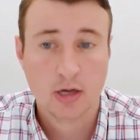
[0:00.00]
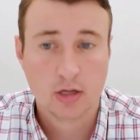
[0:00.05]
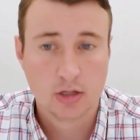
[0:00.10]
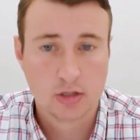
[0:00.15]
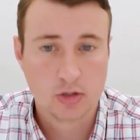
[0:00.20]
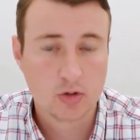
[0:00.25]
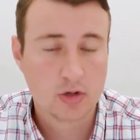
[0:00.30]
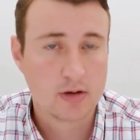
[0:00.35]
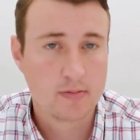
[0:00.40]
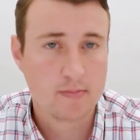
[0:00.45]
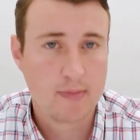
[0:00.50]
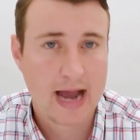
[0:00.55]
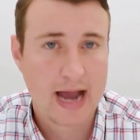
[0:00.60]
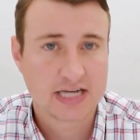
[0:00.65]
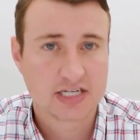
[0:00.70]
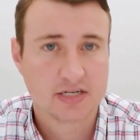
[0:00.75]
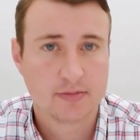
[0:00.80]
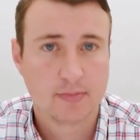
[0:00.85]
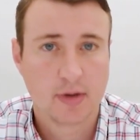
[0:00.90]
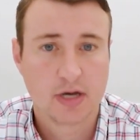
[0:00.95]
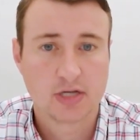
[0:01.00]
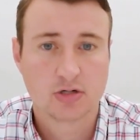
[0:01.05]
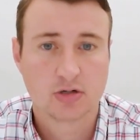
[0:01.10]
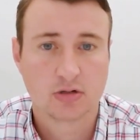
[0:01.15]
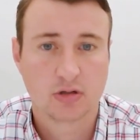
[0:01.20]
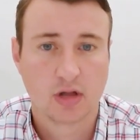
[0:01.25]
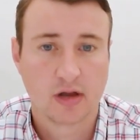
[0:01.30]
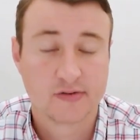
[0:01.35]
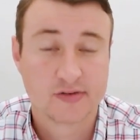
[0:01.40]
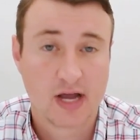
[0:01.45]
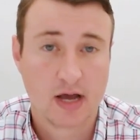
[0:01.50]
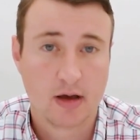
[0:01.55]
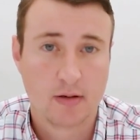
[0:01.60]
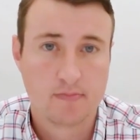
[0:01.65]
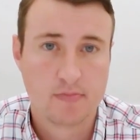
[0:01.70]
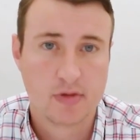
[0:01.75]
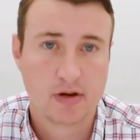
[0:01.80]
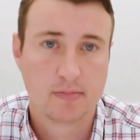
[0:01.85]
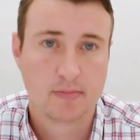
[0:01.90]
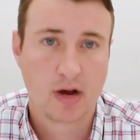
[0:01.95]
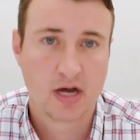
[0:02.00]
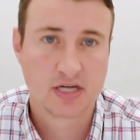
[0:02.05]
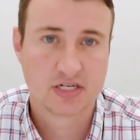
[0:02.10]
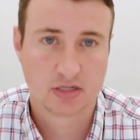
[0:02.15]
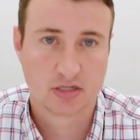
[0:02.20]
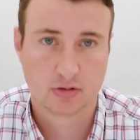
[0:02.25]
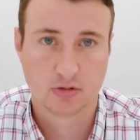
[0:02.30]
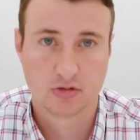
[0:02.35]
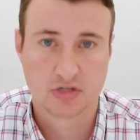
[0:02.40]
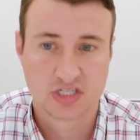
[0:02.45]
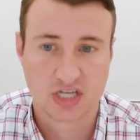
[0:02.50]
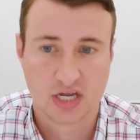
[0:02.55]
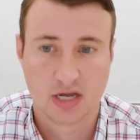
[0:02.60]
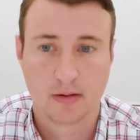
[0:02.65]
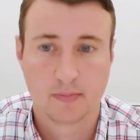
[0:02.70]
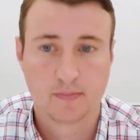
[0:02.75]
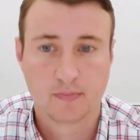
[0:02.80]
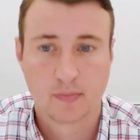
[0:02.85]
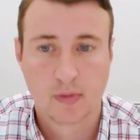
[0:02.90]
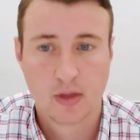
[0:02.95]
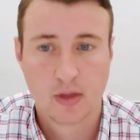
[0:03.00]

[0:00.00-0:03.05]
you can maximize your lifestyle and minimize Uncle Sam.